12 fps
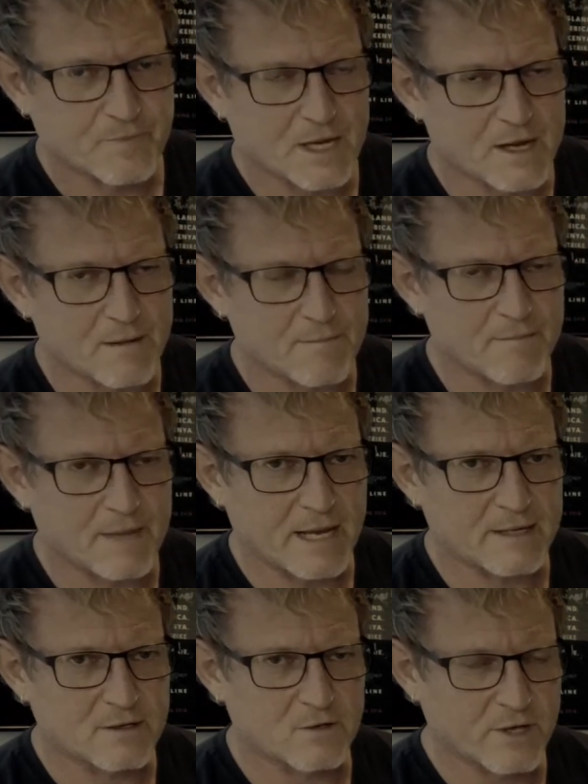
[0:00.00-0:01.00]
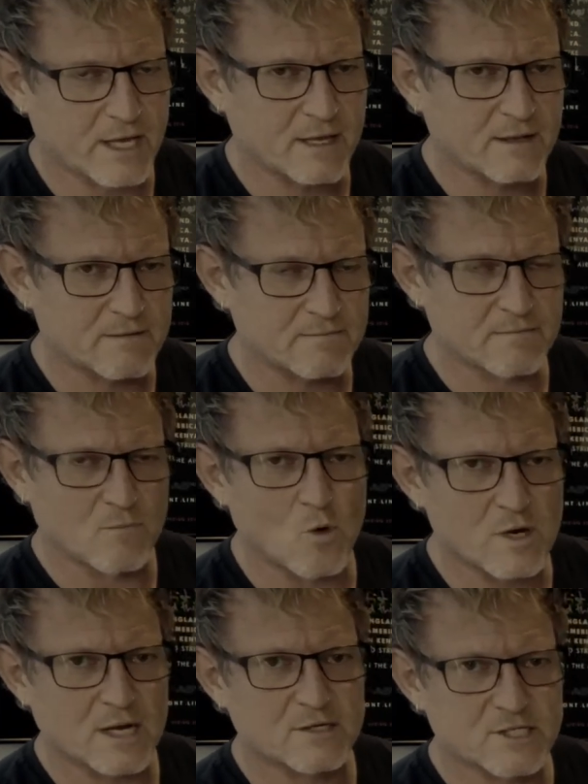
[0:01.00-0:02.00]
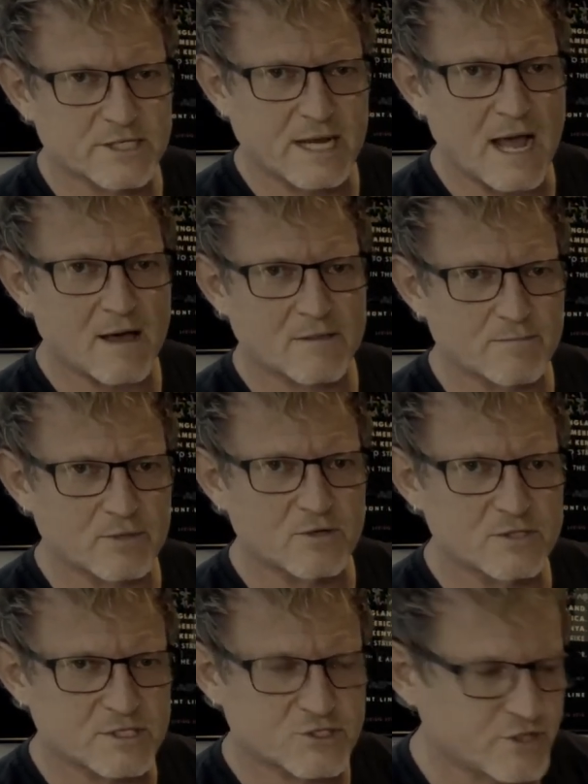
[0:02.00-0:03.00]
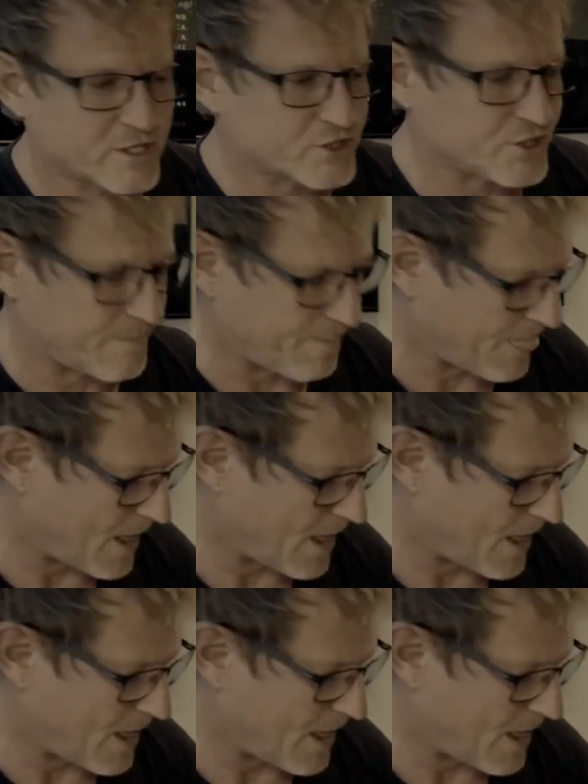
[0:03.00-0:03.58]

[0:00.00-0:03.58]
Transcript: and looking more closely at how the blues are structured.